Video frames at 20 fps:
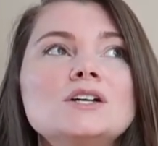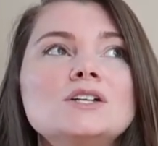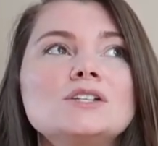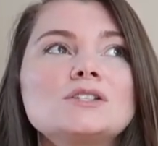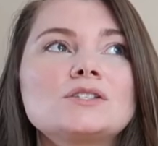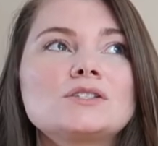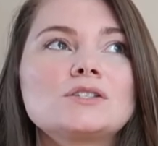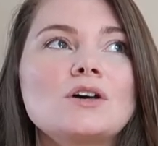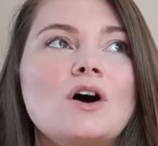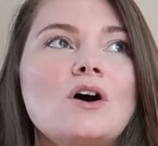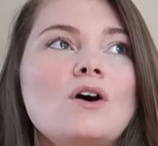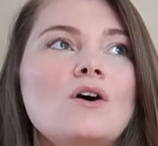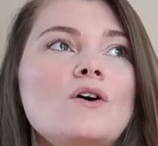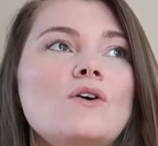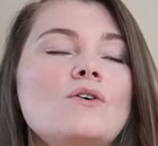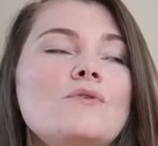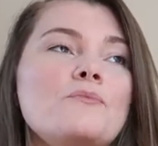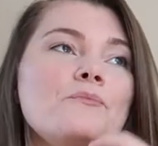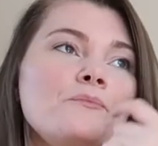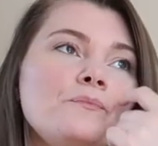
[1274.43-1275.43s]

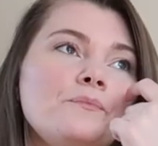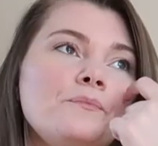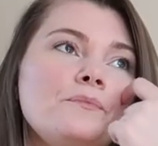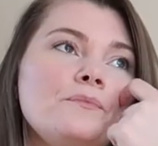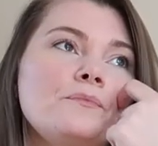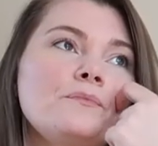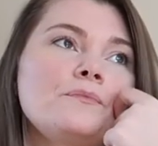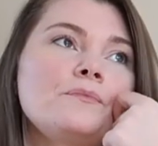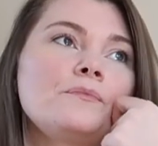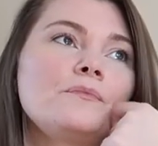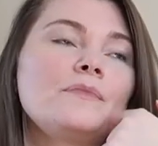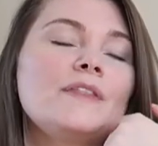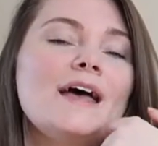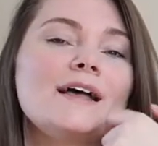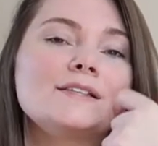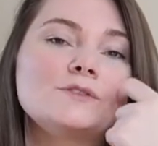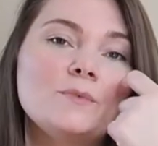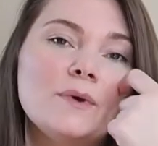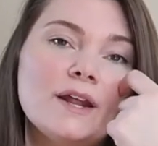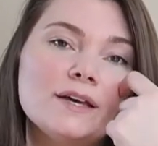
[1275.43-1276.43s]
So
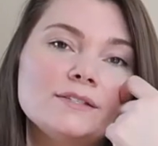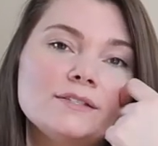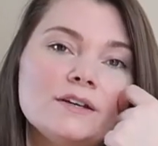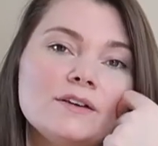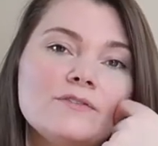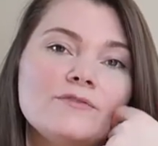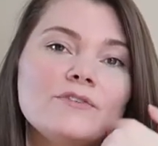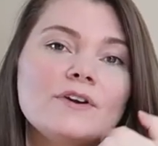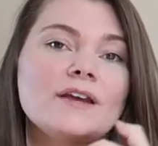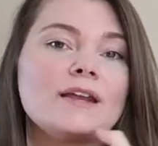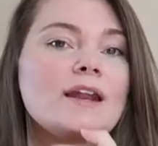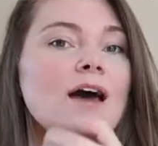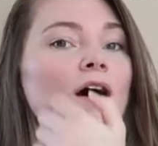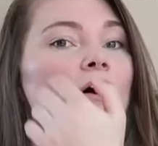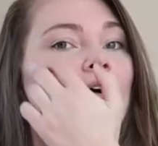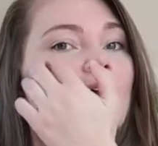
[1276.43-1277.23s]
that's when I started freaking out.